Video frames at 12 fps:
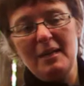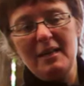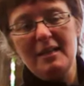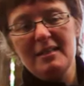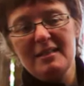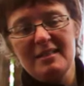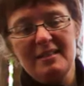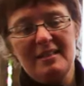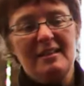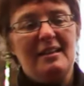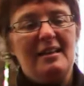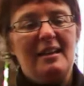it,
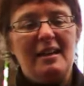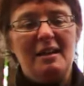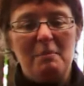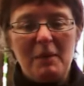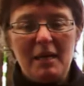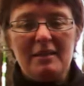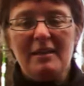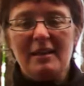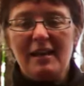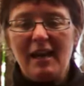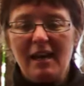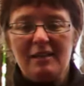it meant that it
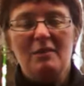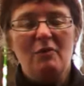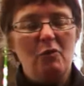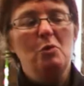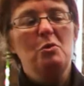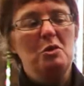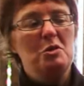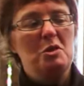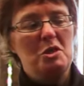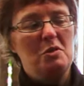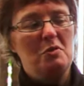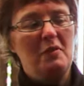had the full
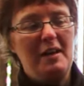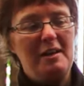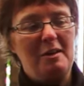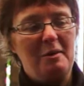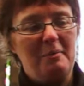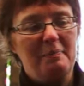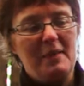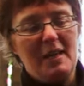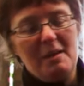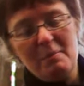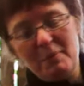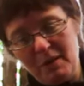nutritional value.
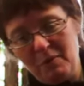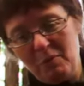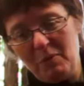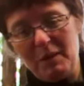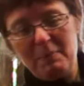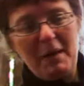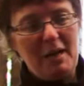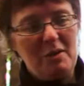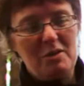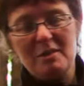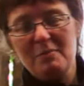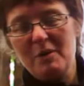But we bowed
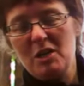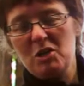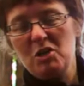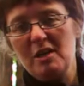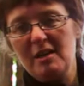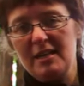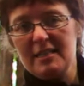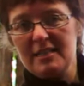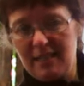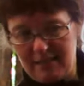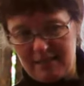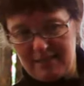to the pressure, and I
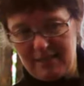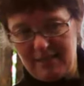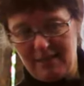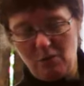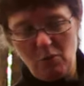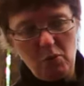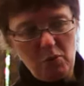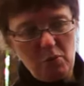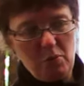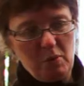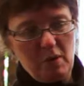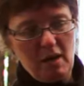sent
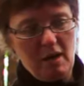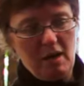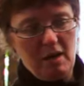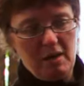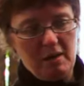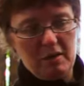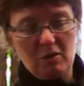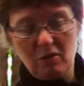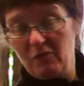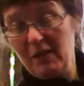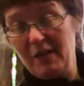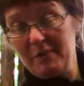all our
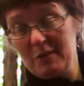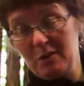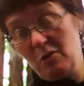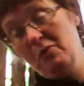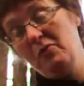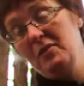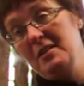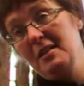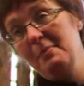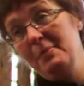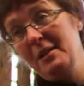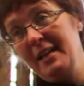yogurt flavours off for
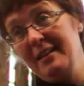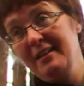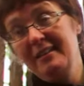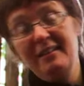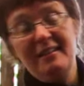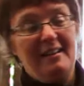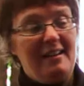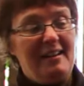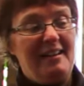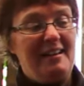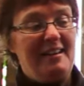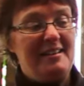sampling,
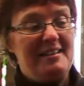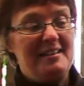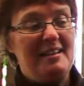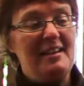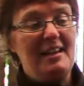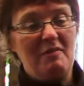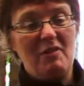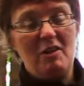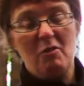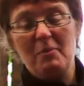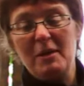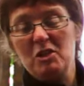and I nearly fell
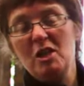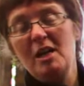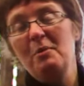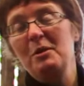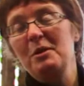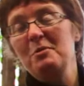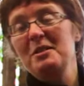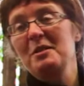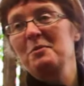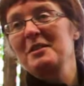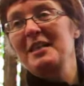off my chair when the results